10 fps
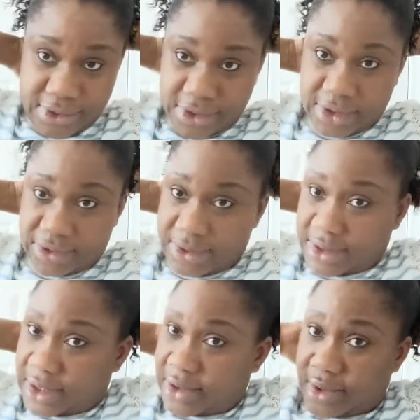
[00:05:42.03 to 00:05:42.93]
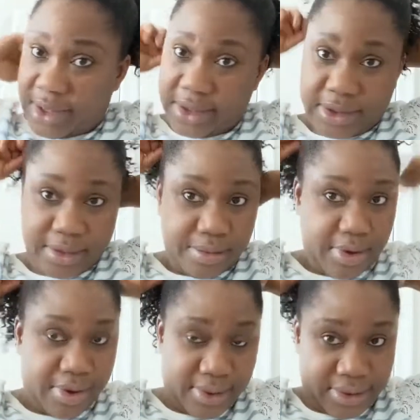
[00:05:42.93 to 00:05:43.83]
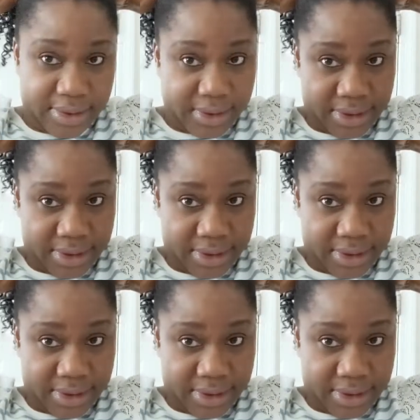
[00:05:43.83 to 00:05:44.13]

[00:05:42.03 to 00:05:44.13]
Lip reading: just to secure it some more.